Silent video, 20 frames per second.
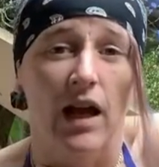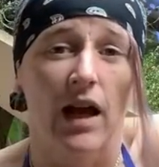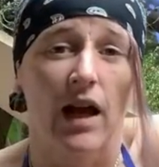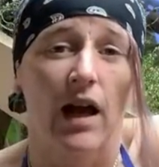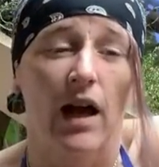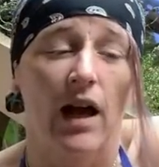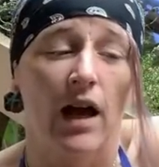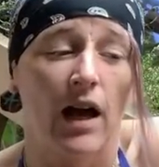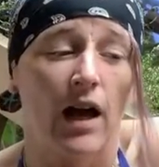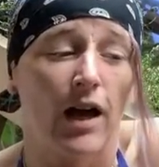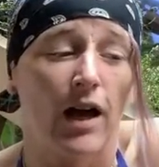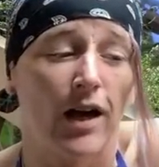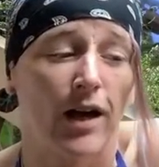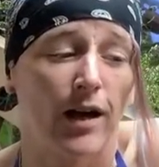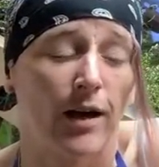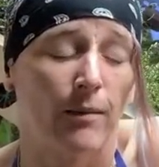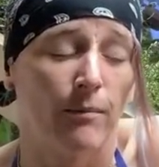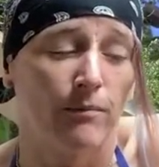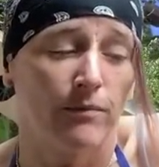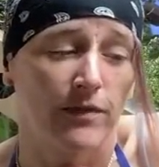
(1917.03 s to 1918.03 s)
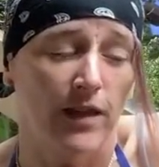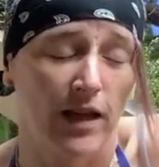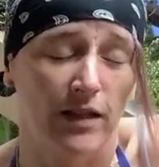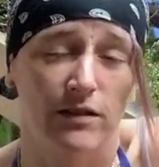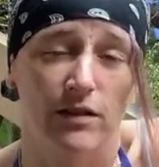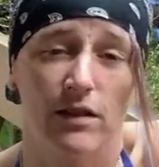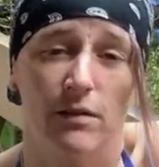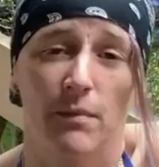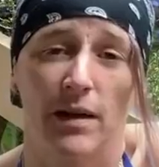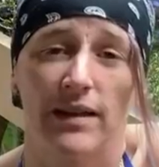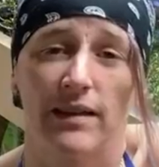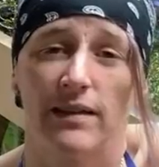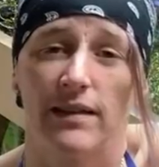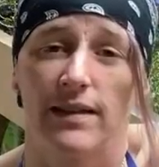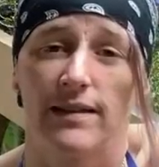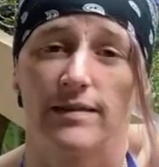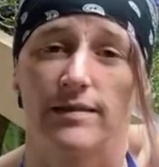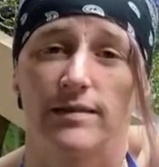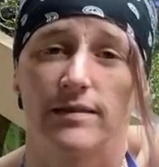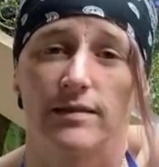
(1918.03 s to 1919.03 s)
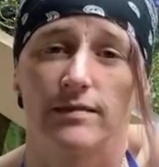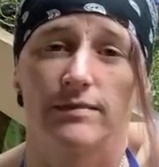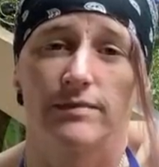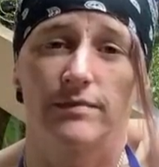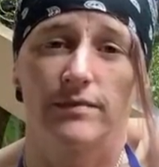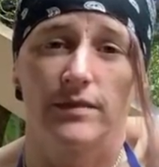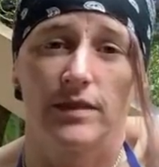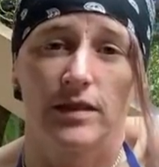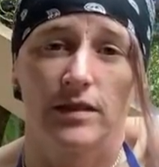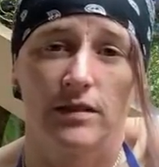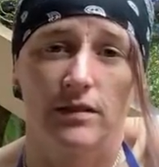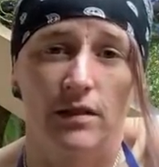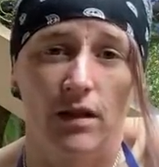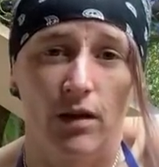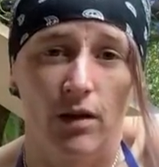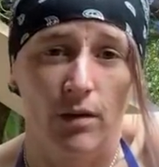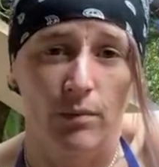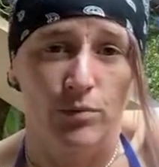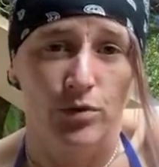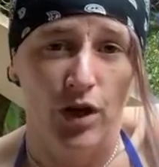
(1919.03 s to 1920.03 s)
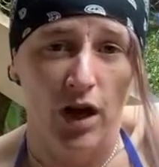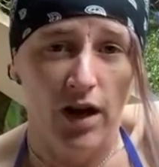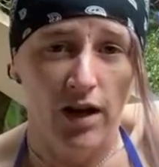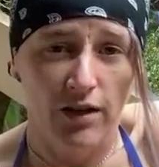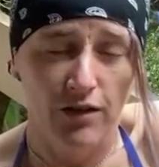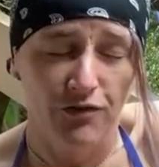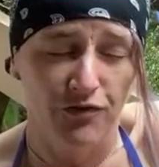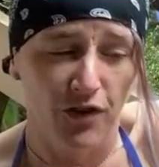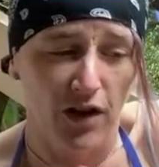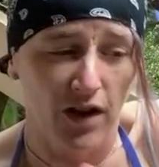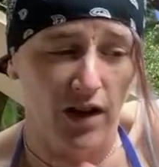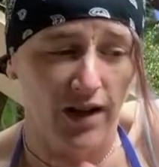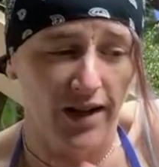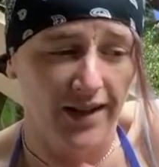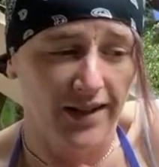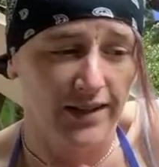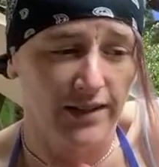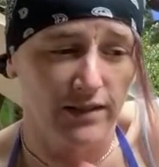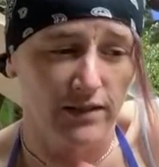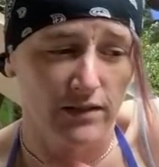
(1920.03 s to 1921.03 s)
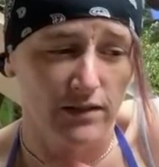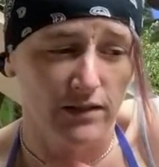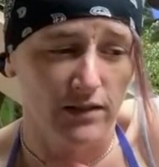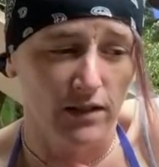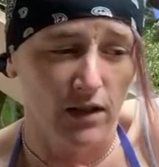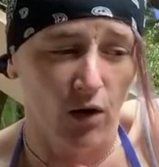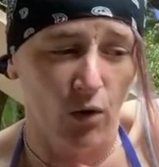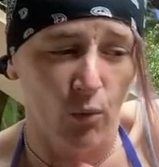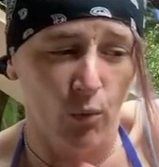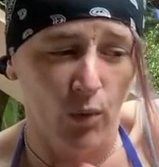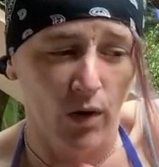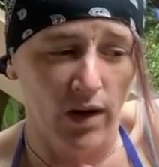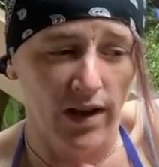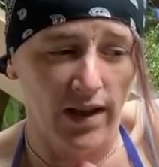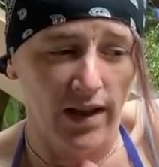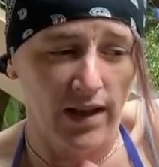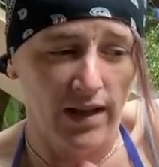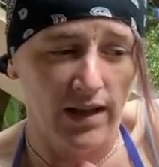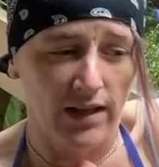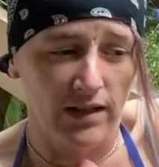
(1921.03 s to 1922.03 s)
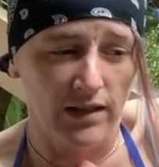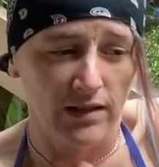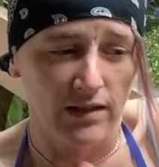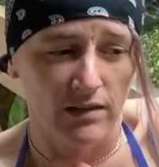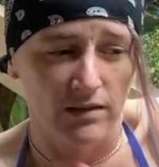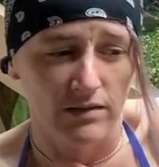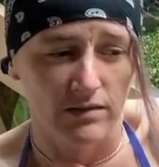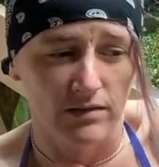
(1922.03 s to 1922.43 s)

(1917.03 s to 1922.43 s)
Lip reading: that's on my list. So I'm trying to find a way